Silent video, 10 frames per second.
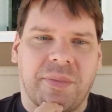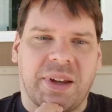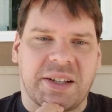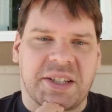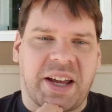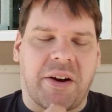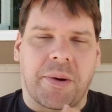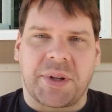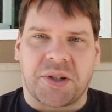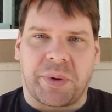It's now
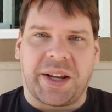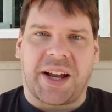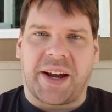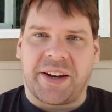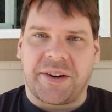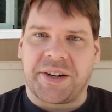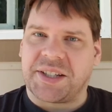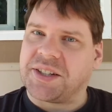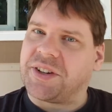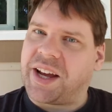up to
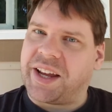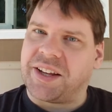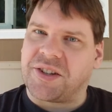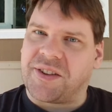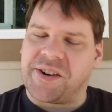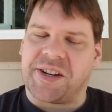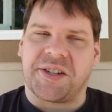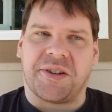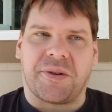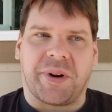2900, still not hit
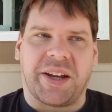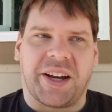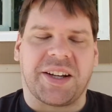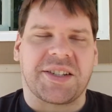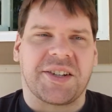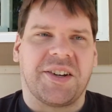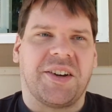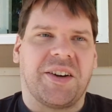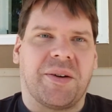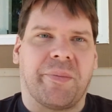32 quite yet,
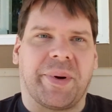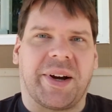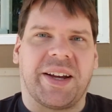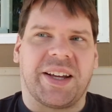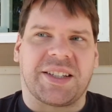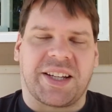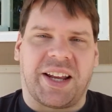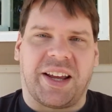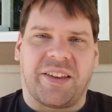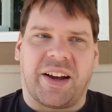but it's
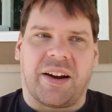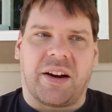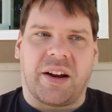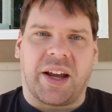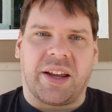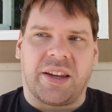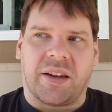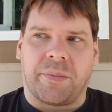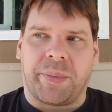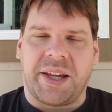getting there,
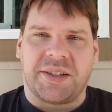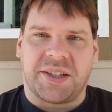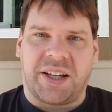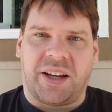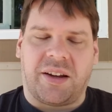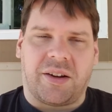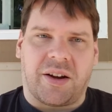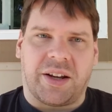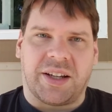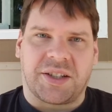and the PC
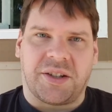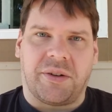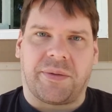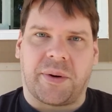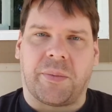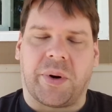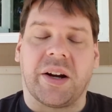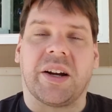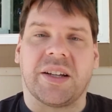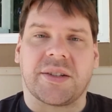on this new
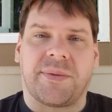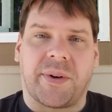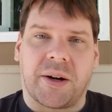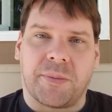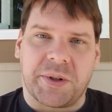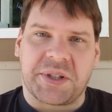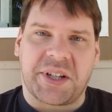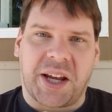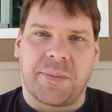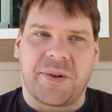firmware is far more
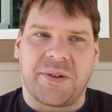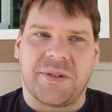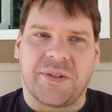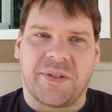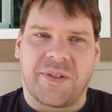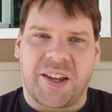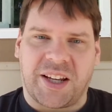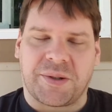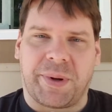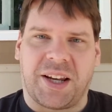stable than
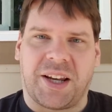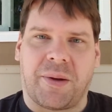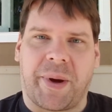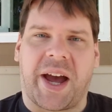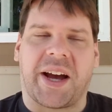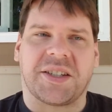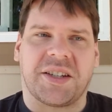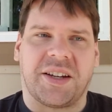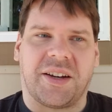it's been in the past.